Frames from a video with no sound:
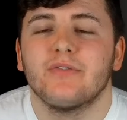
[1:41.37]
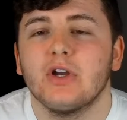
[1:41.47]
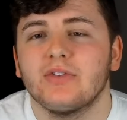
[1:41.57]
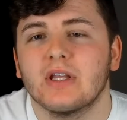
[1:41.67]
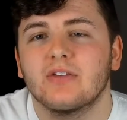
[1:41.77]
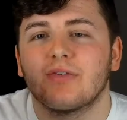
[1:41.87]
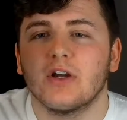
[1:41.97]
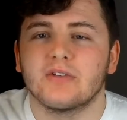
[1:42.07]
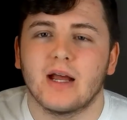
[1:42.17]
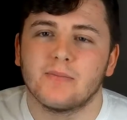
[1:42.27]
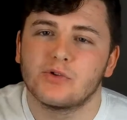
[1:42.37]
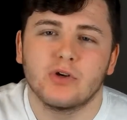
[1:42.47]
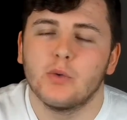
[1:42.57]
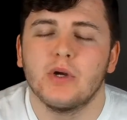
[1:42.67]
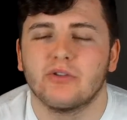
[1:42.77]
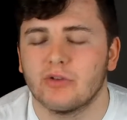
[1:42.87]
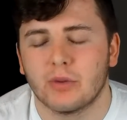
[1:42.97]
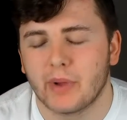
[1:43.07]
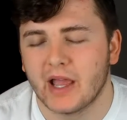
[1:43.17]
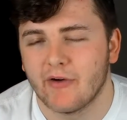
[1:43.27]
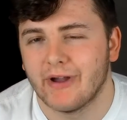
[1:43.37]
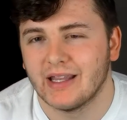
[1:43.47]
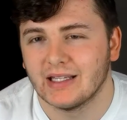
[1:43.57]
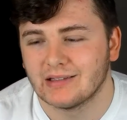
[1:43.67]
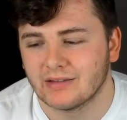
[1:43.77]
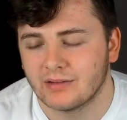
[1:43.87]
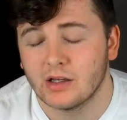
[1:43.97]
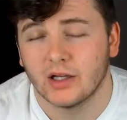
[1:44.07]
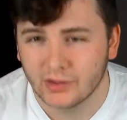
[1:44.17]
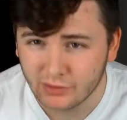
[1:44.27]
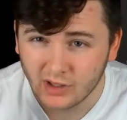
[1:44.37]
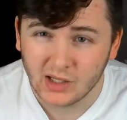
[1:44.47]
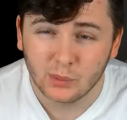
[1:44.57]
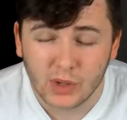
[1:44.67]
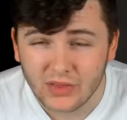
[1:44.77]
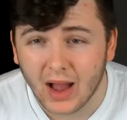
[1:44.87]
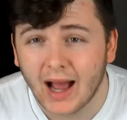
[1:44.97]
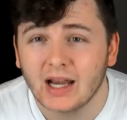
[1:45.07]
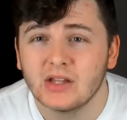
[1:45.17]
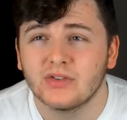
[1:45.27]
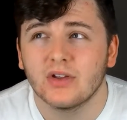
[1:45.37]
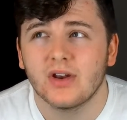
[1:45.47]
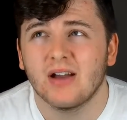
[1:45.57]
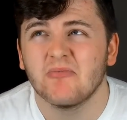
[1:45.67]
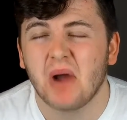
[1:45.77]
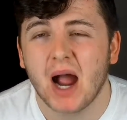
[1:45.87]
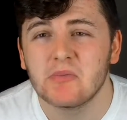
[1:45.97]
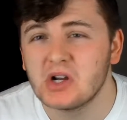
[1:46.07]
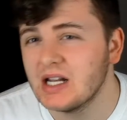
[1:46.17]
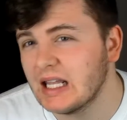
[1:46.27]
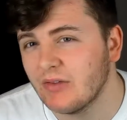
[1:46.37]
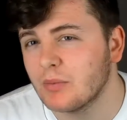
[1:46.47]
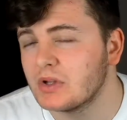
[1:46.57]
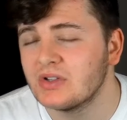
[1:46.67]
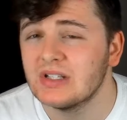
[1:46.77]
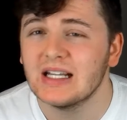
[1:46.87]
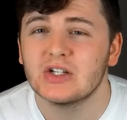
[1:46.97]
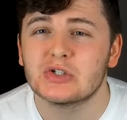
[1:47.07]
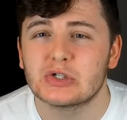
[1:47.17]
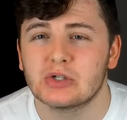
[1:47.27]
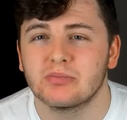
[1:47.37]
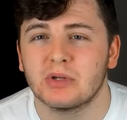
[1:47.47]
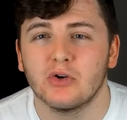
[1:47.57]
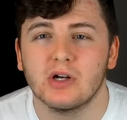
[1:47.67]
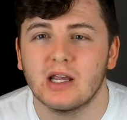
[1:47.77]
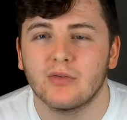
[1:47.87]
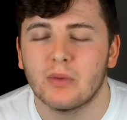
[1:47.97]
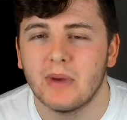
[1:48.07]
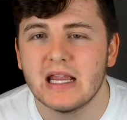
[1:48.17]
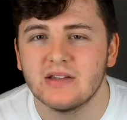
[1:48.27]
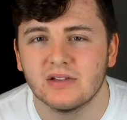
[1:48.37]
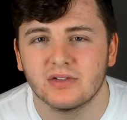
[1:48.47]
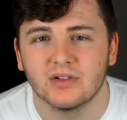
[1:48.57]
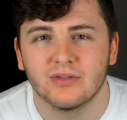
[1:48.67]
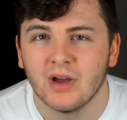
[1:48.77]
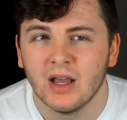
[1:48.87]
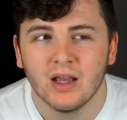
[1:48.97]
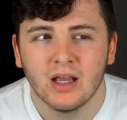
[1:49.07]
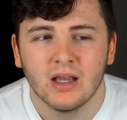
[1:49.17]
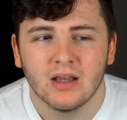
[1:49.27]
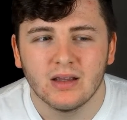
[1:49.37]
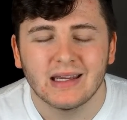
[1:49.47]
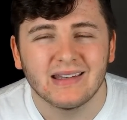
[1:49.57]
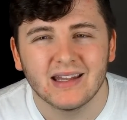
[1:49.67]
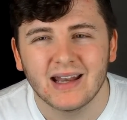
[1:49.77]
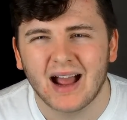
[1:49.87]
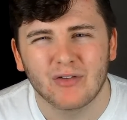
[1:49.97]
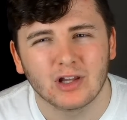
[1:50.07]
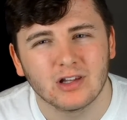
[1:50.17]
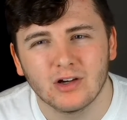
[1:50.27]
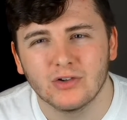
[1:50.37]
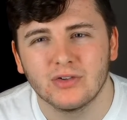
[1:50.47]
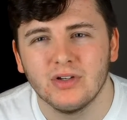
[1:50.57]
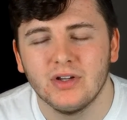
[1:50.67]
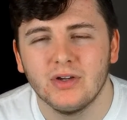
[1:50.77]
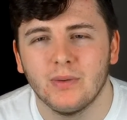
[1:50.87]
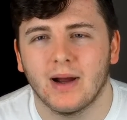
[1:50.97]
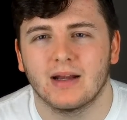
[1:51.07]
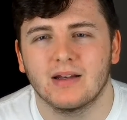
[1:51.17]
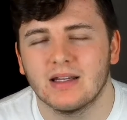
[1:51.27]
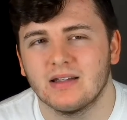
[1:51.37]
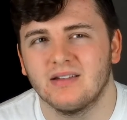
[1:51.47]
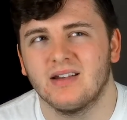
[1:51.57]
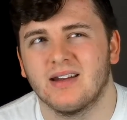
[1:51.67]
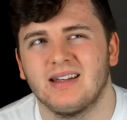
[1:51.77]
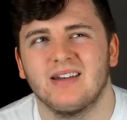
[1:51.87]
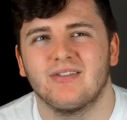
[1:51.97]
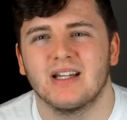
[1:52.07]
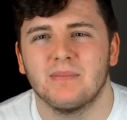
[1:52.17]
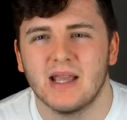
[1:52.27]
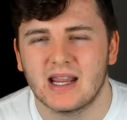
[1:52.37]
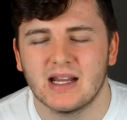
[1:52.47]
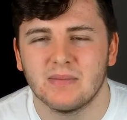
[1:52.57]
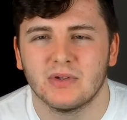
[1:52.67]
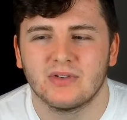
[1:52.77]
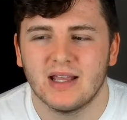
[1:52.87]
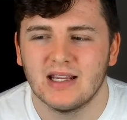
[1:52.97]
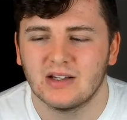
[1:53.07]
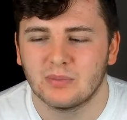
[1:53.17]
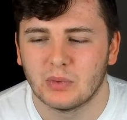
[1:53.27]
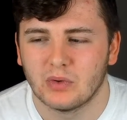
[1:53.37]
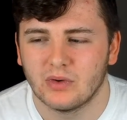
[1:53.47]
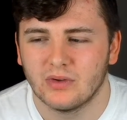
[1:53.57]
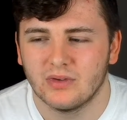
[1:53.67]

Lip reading: first things first, I'm just going to whiz through the player ratings, starting with Alisson. I'm going to give him a 6 just purely off the basis of he didn't have a lot to do. He didn't really make any mistakes, but